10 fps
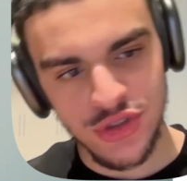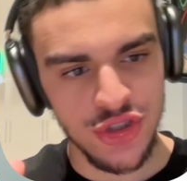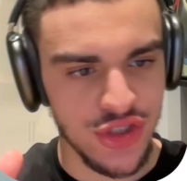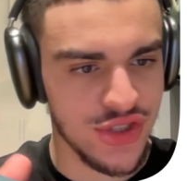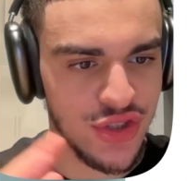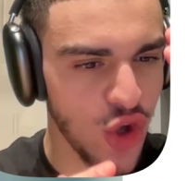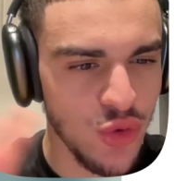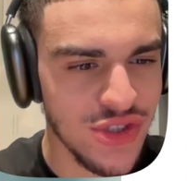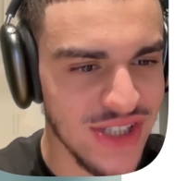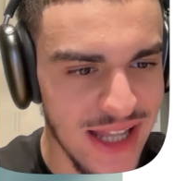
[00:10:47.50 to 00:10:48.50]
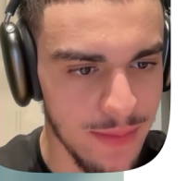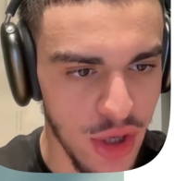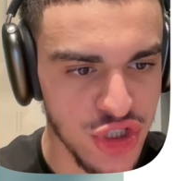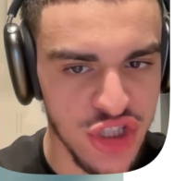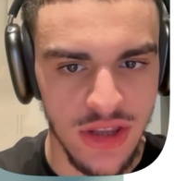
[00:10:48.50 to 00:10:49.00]
just don't send
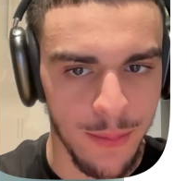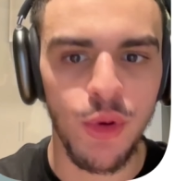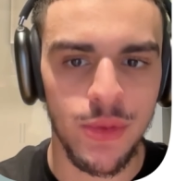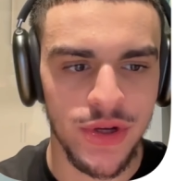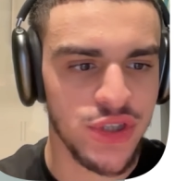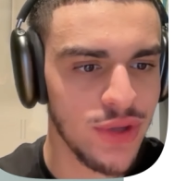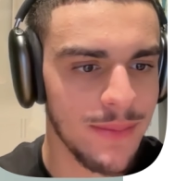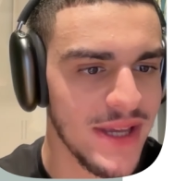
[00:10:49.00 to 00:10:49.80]
much, to the point where you can